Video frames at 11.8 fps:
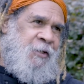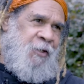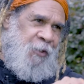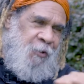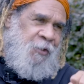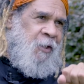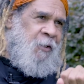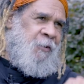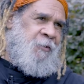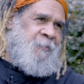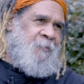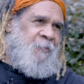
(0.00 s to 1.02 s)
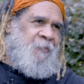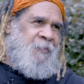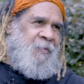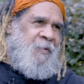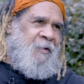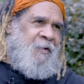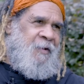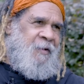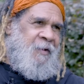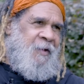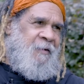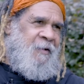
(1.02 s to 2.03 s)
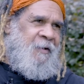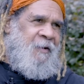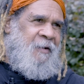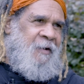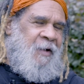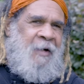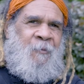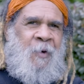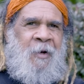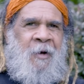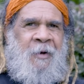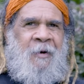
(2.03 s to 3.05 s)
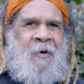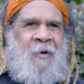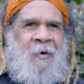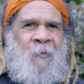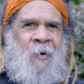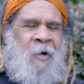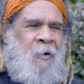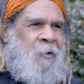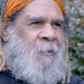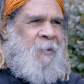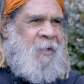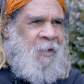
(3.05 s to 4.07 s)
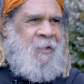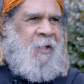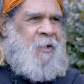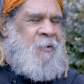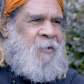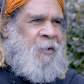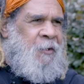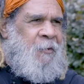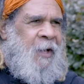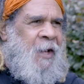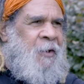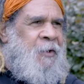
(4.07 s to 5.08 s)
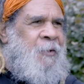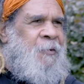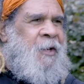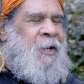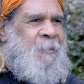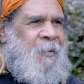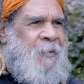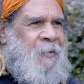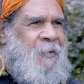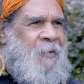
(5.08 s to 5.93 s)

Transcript: It's a new journalism. You know, we're not going to be dictated or told how to do it anymore.